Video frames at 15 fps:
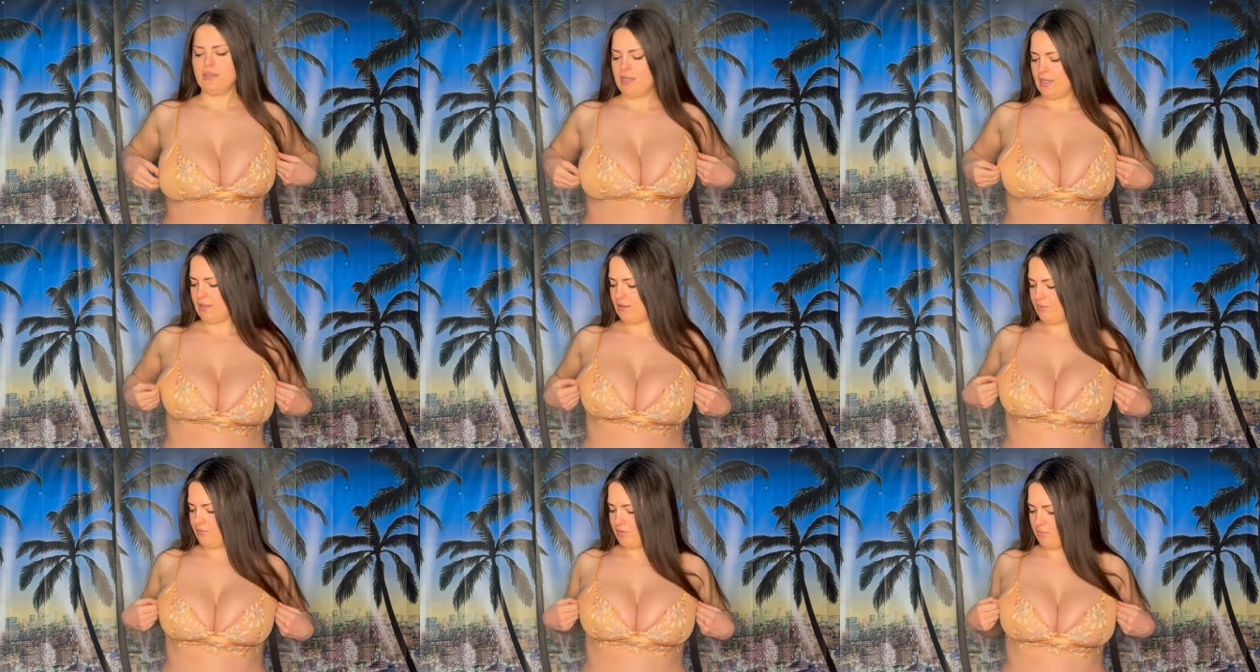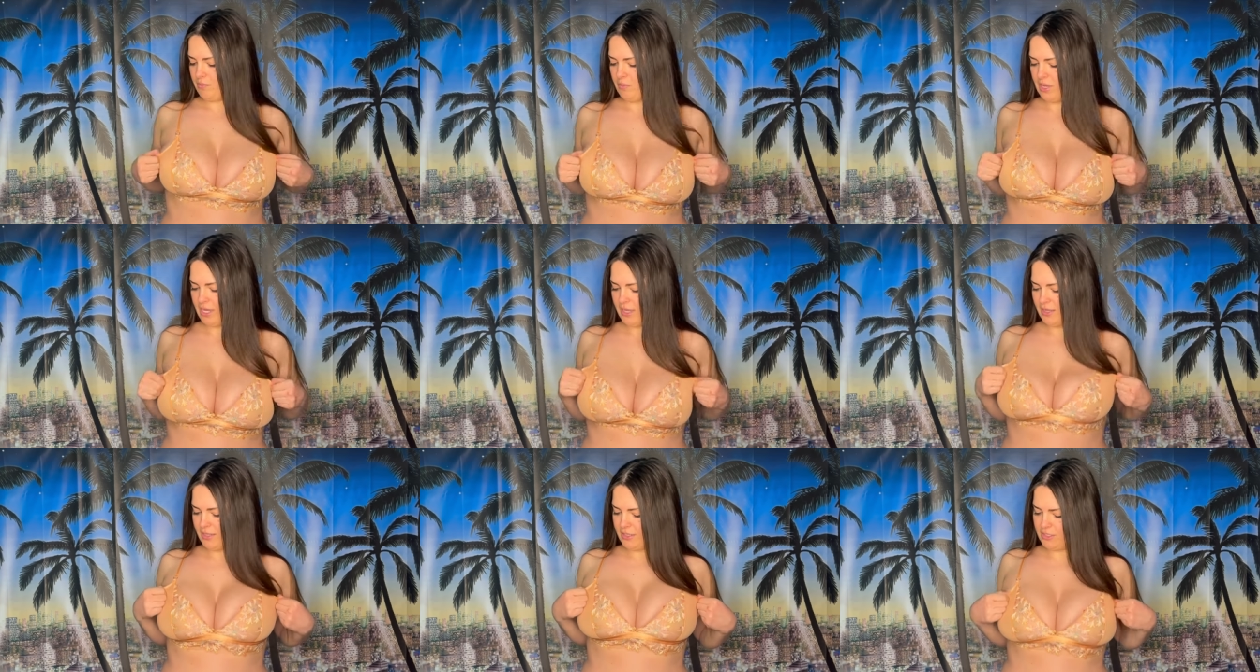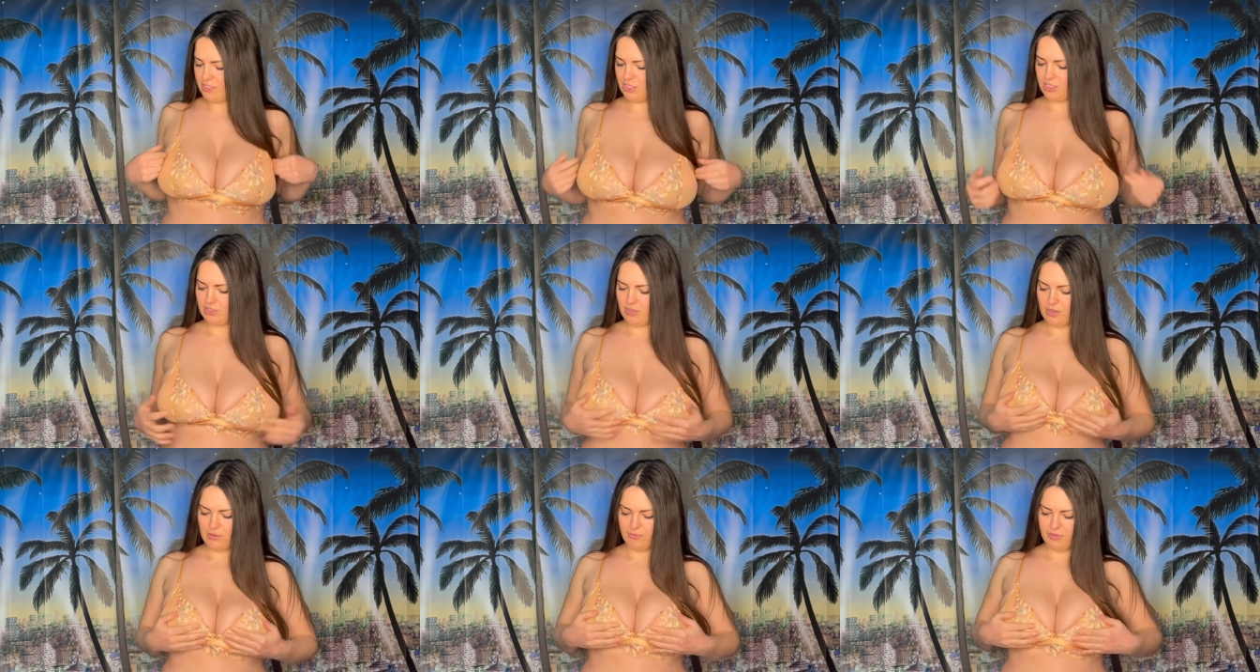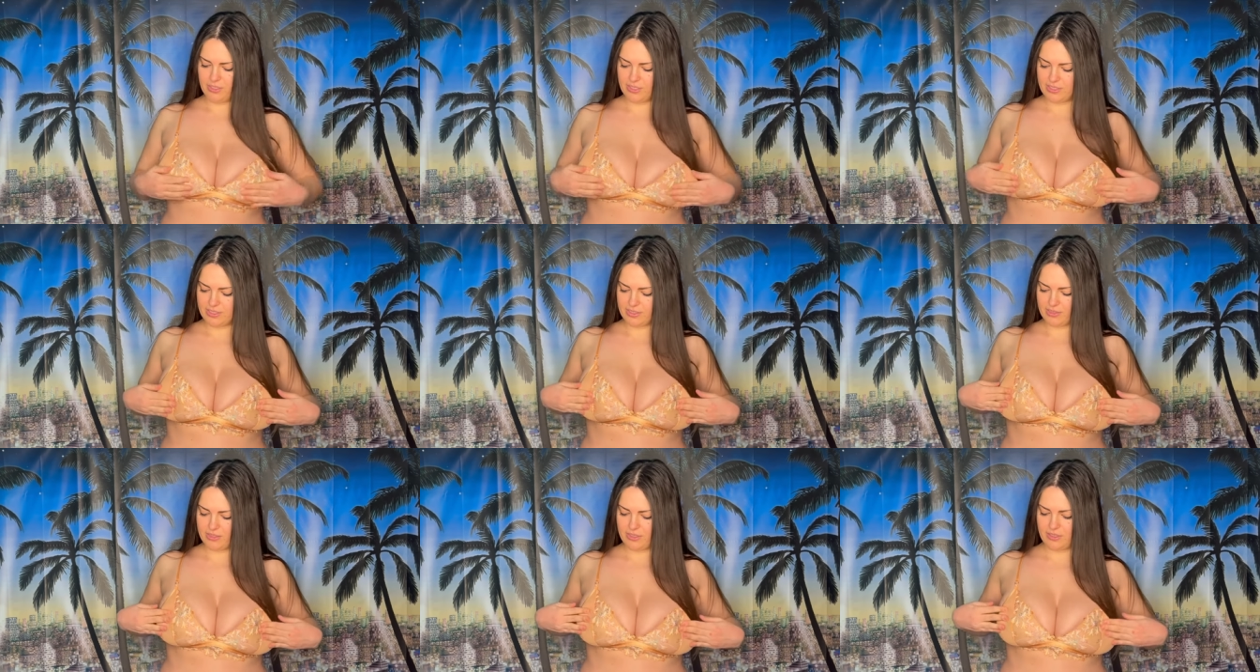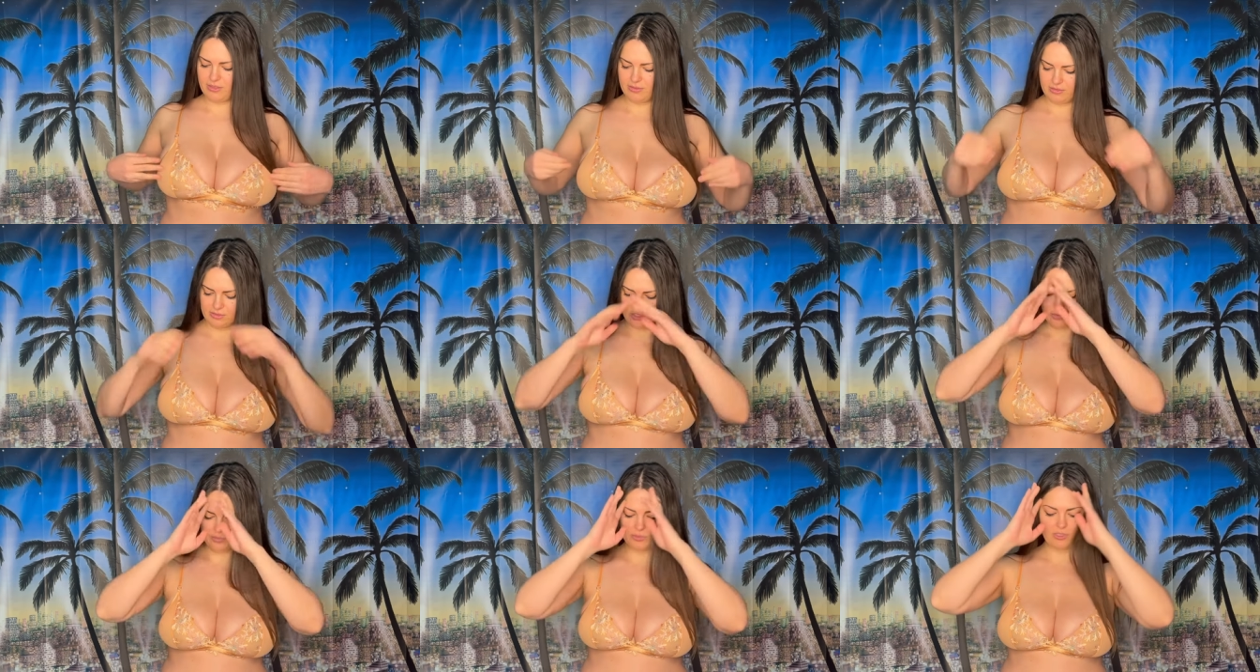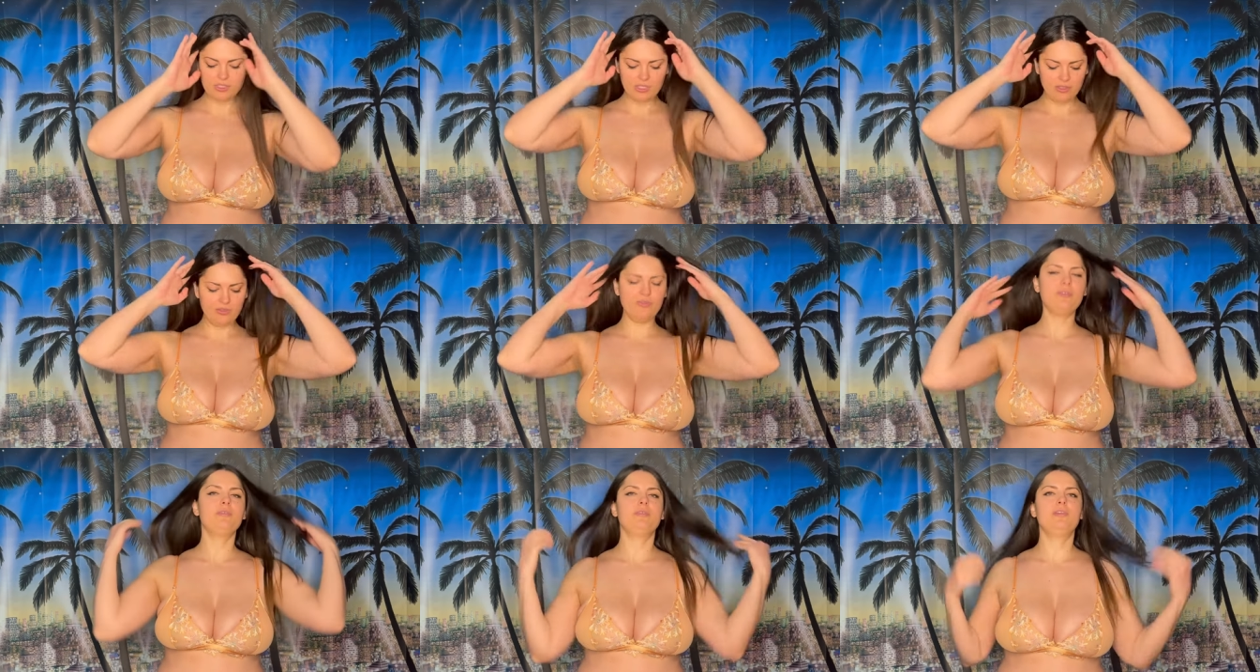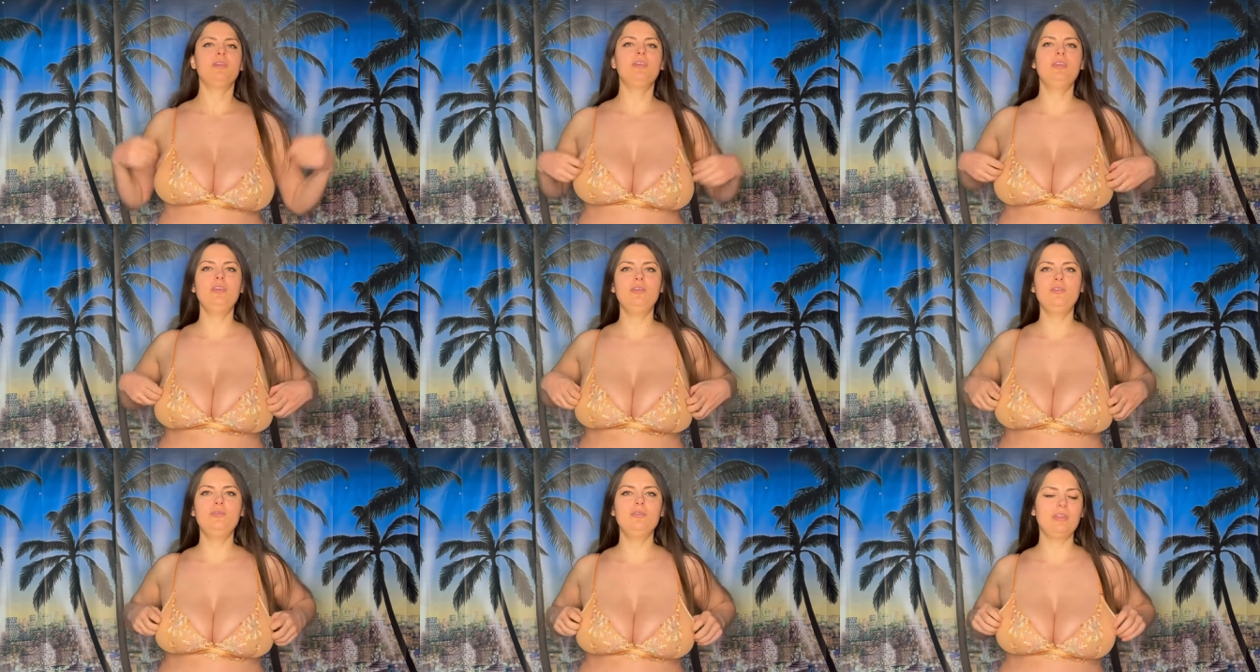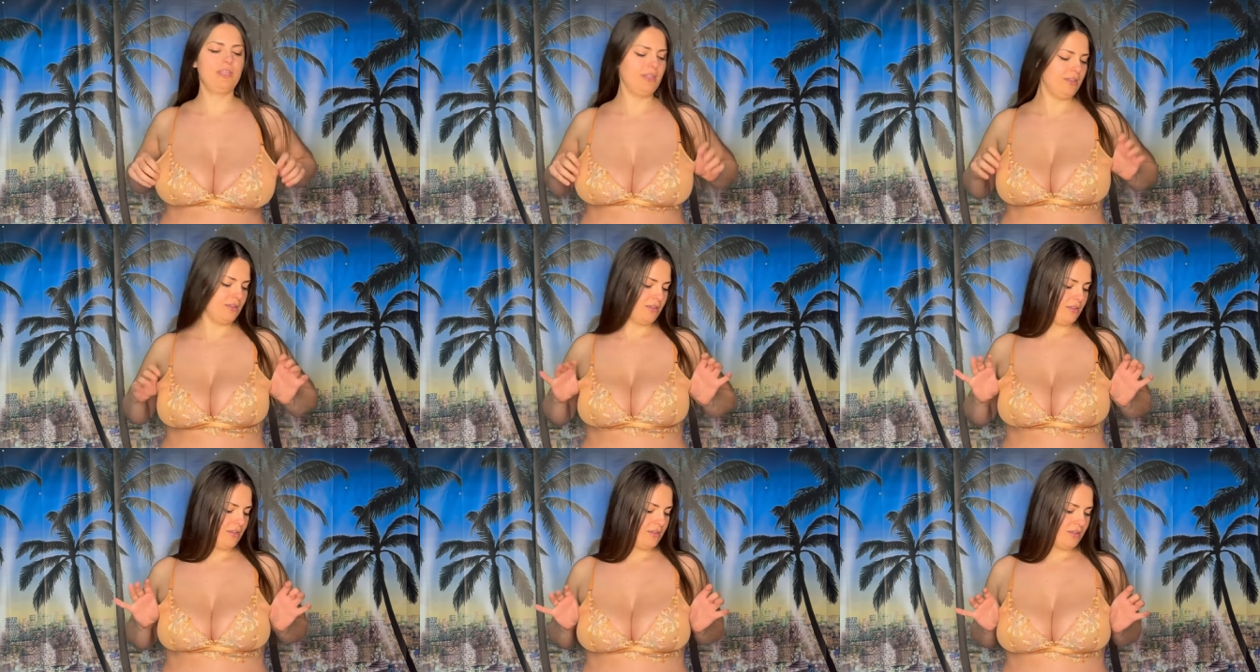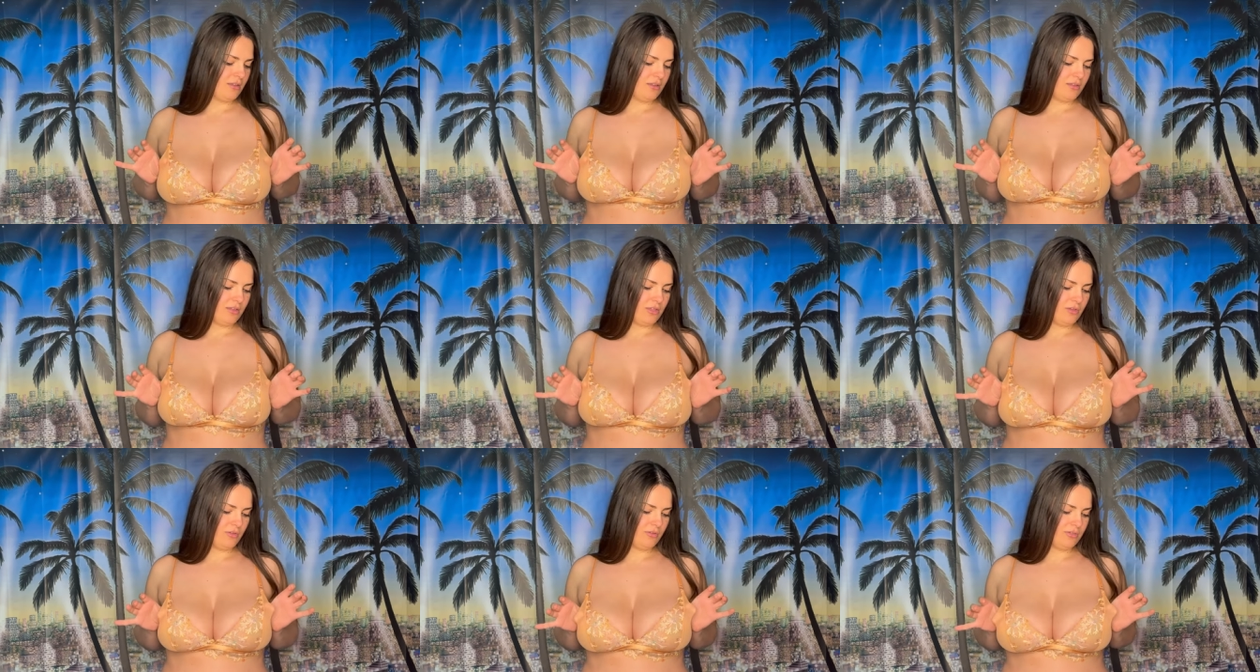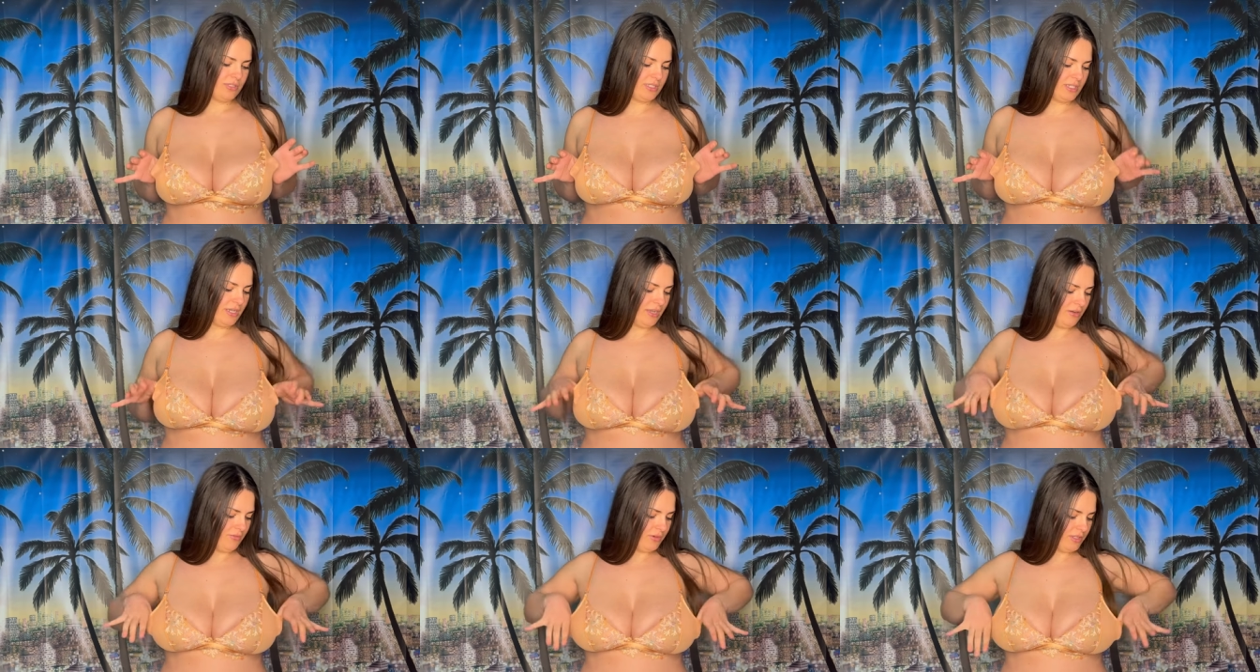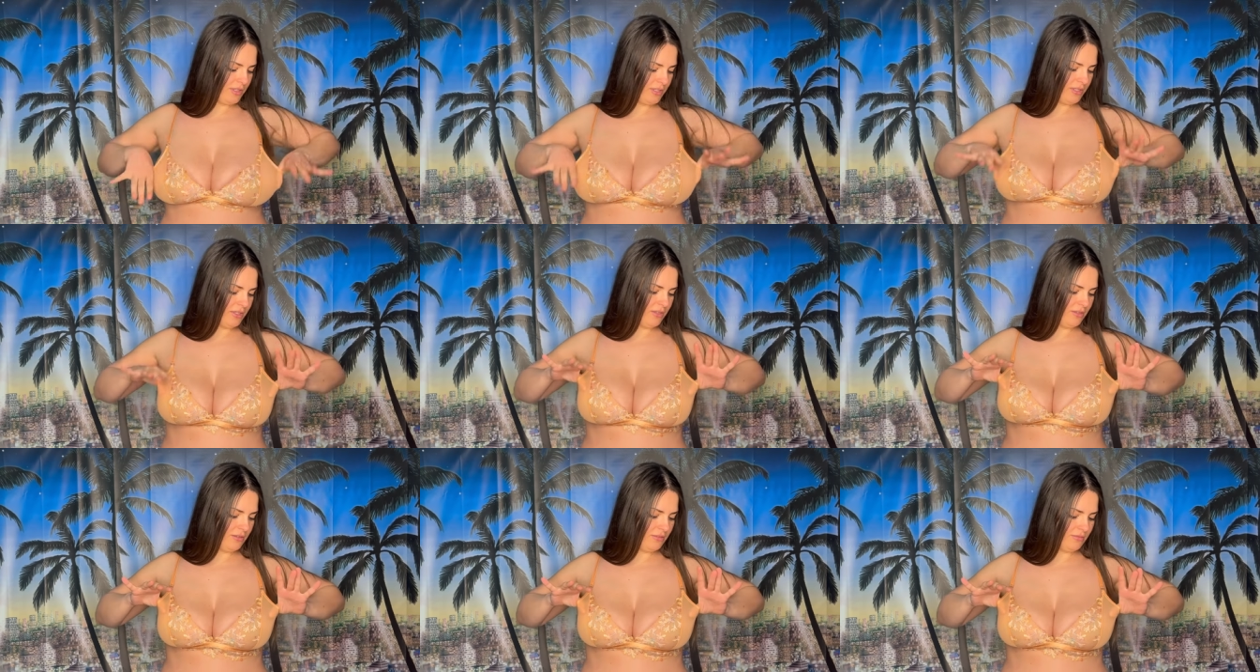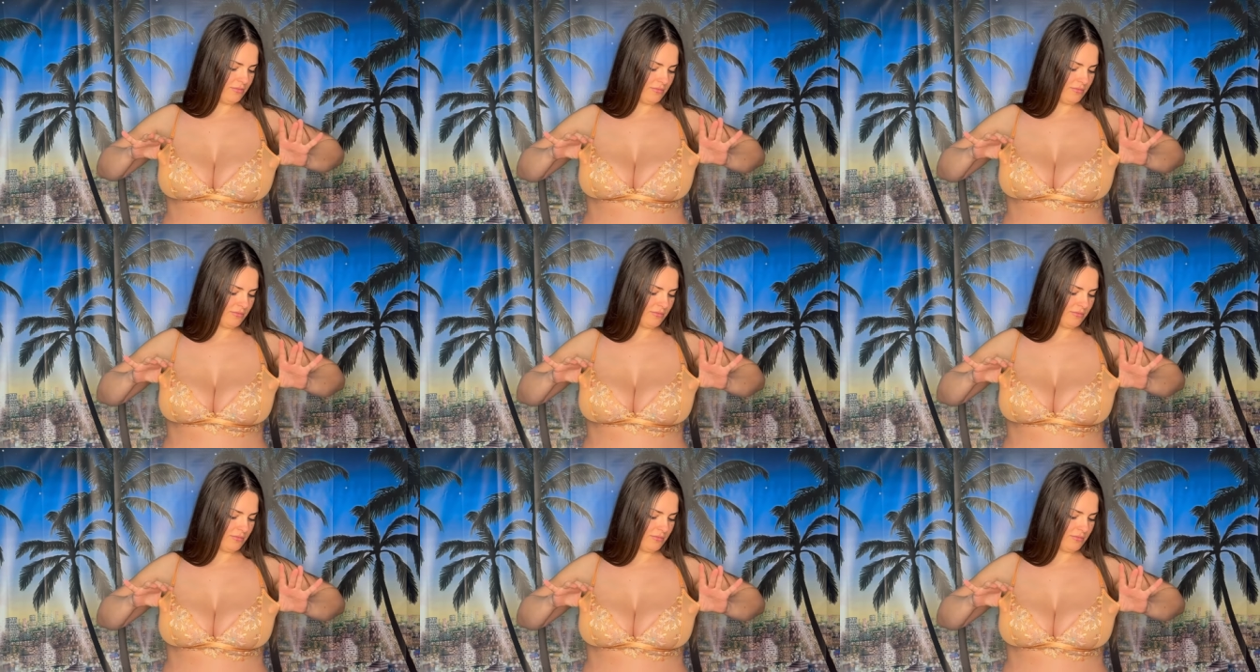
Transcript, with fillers: I love the mesh, obviously, super see-through and cute, like you can see everything.